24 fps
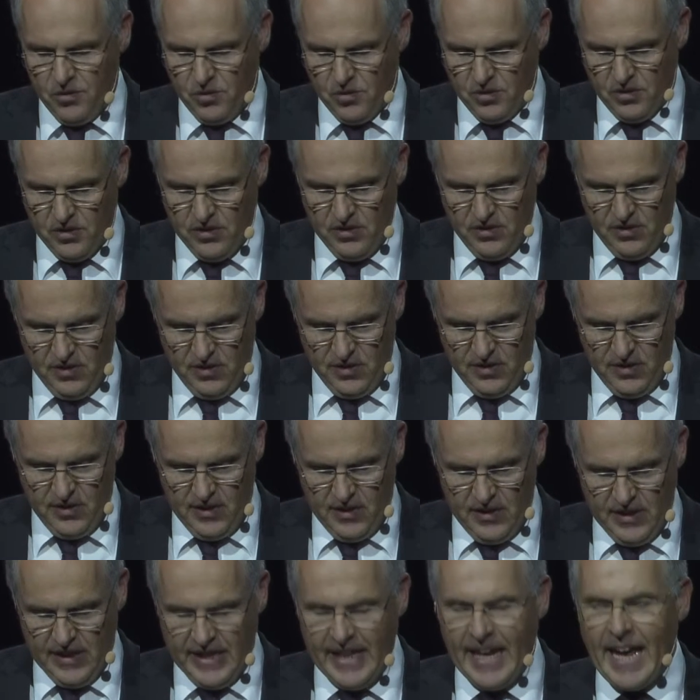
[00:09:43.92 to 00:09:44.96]
here is the
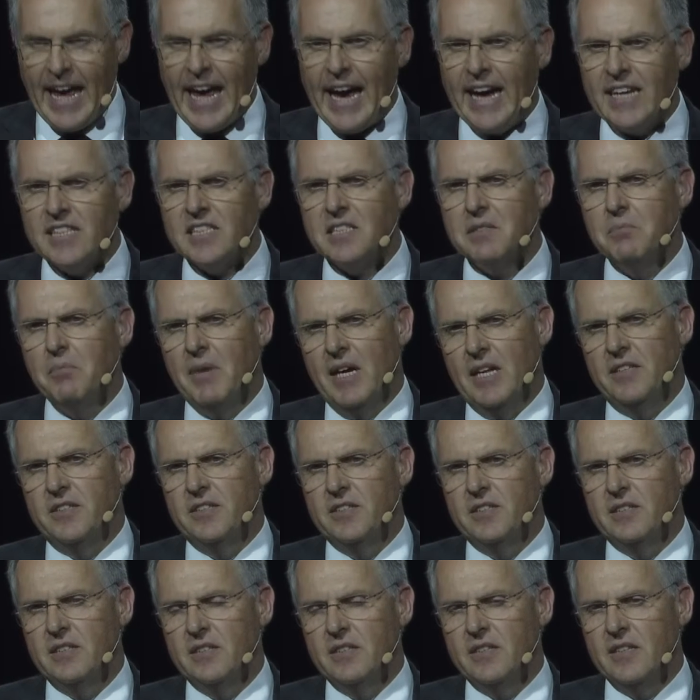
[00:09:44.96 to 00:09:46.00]
electromechanical
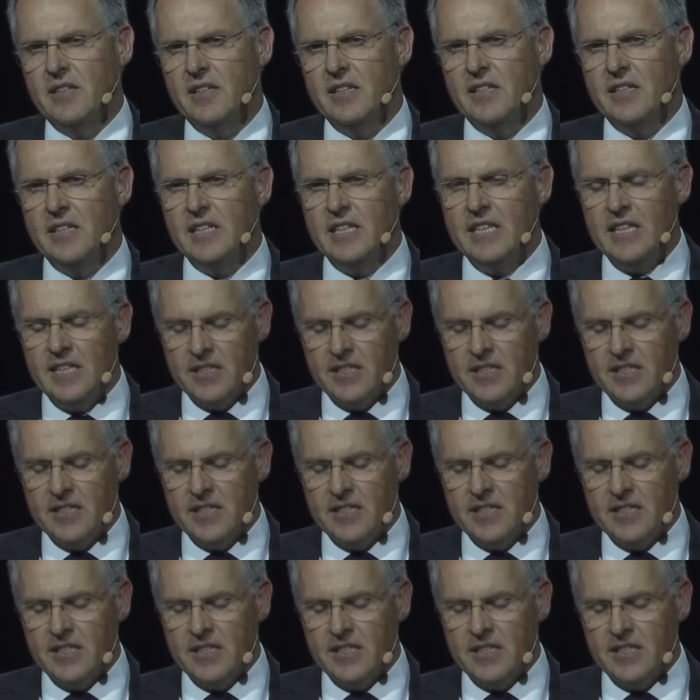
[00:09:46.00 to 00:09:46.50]
steering,